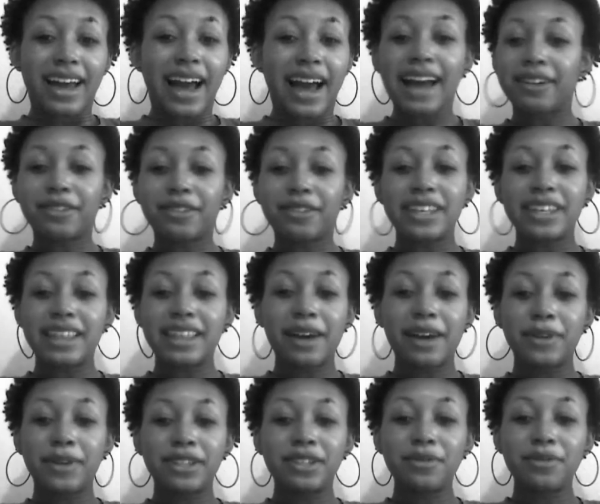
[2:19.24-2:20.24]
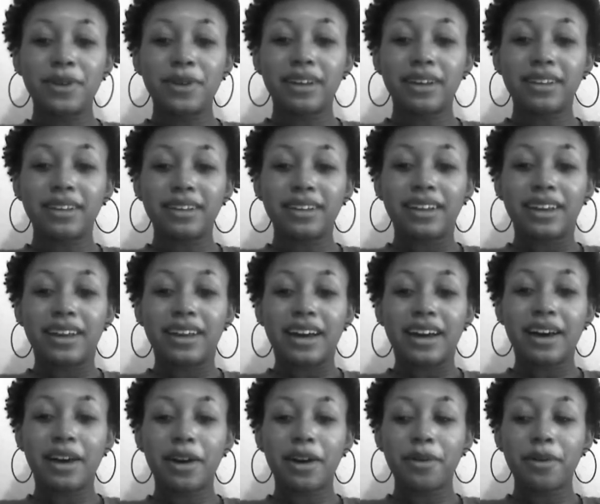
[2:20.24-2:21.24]
I don't think that went too well.
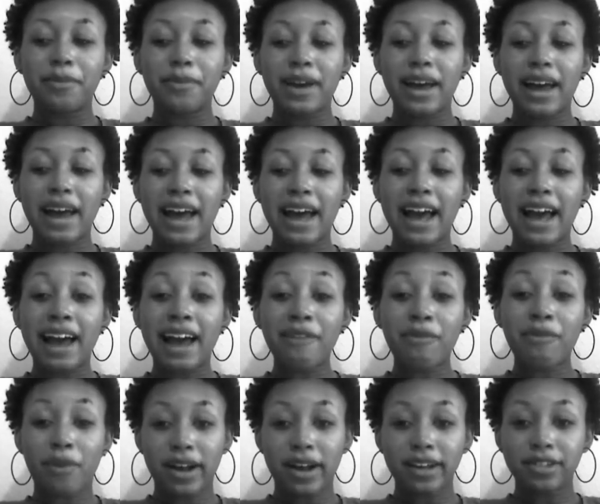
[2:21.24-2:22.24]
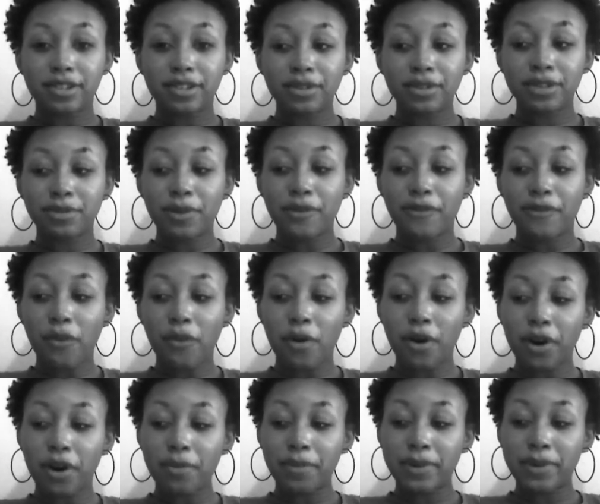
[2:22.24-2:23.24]
I've washed twists
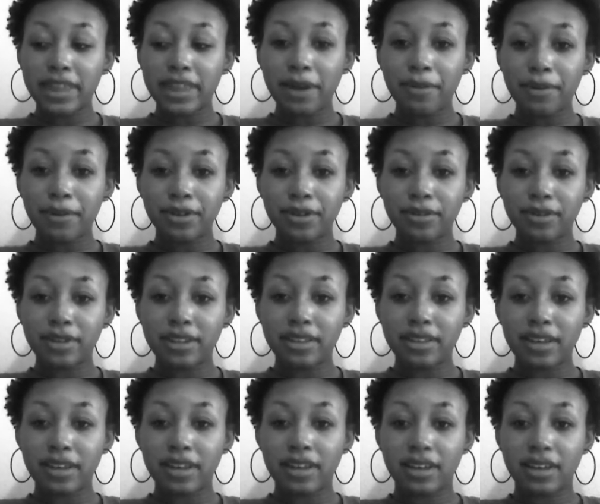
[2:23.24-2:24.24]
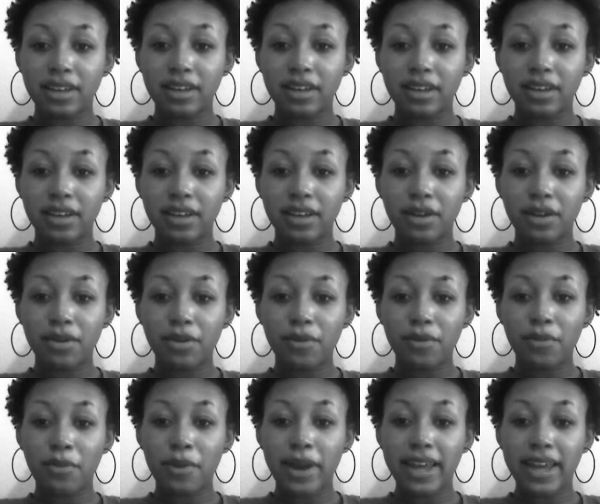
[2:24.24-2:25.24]
before, but they were usually the
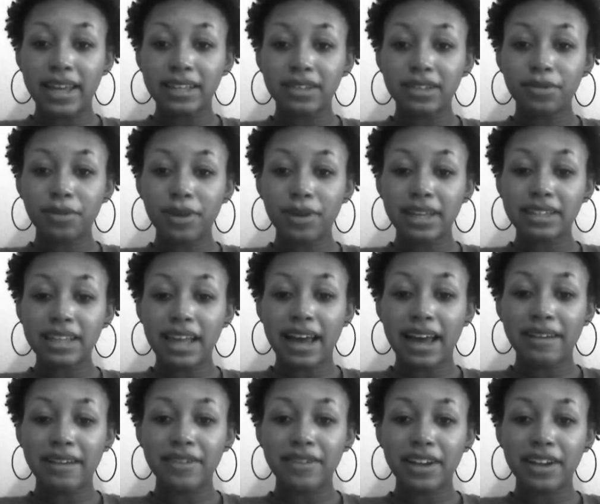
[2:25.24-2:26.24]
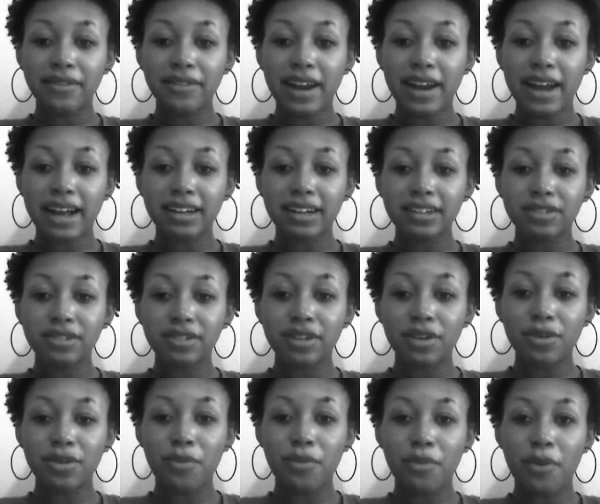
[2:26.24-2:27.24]
wet twists. I've never
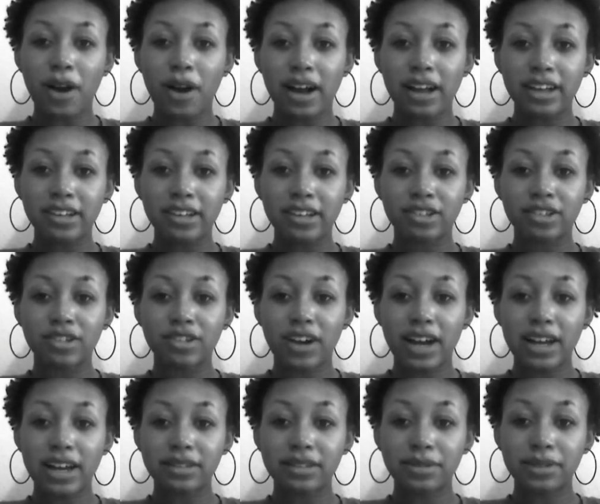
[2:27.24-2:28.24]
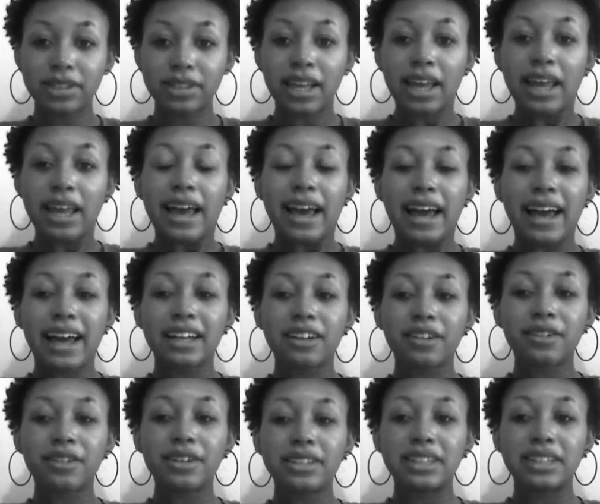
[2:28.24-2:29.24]
actually washed dry twists. I
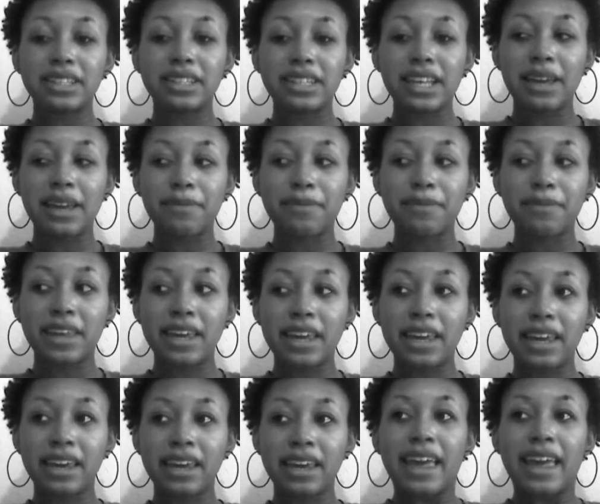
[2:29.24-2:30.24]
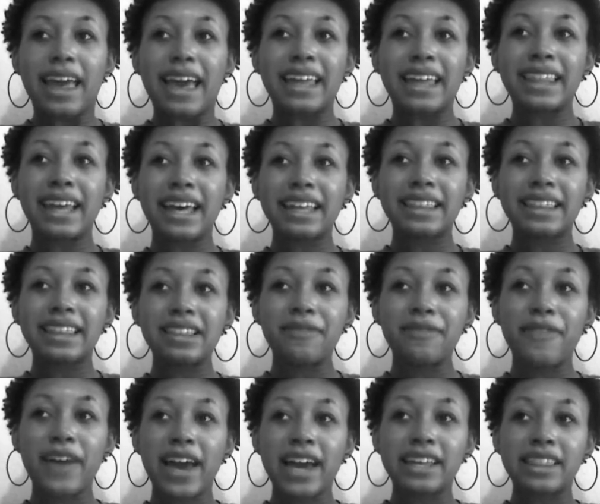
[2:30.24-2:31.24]
know it's the same thing, and then I think
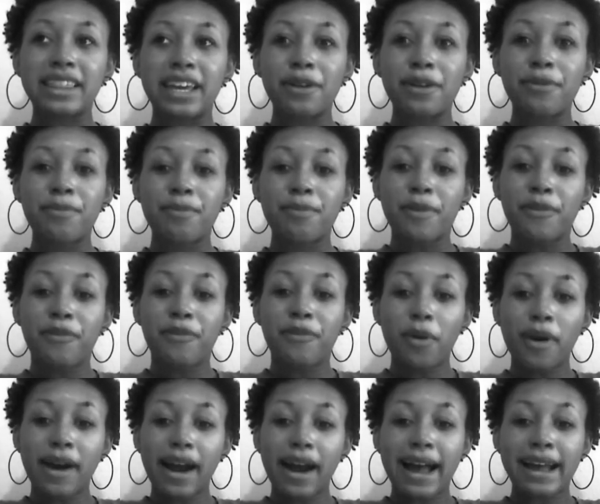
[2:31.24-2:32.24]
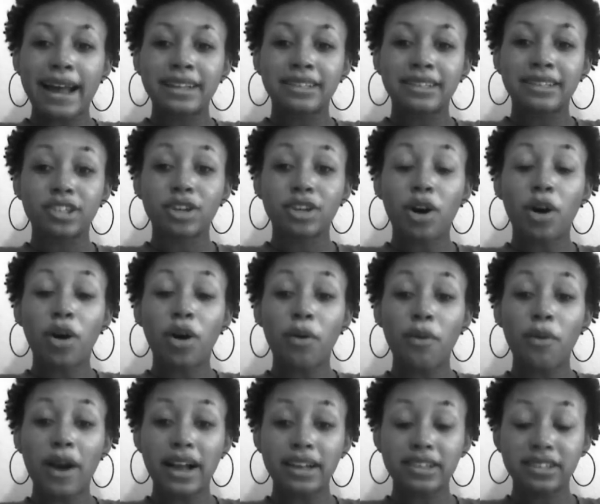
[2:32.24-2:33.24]
the fact that before I just
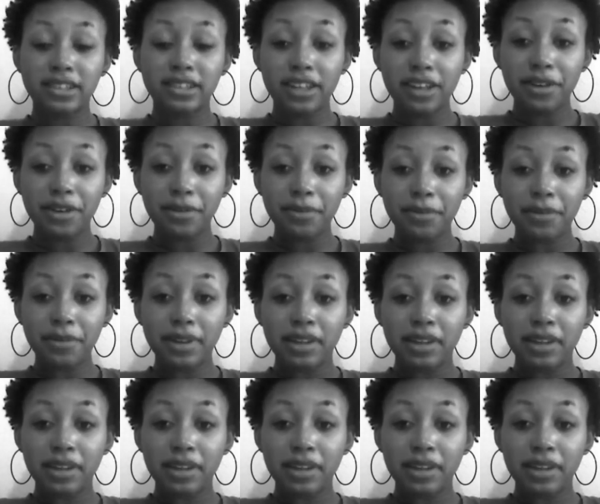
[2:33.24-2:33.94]
co-washed them,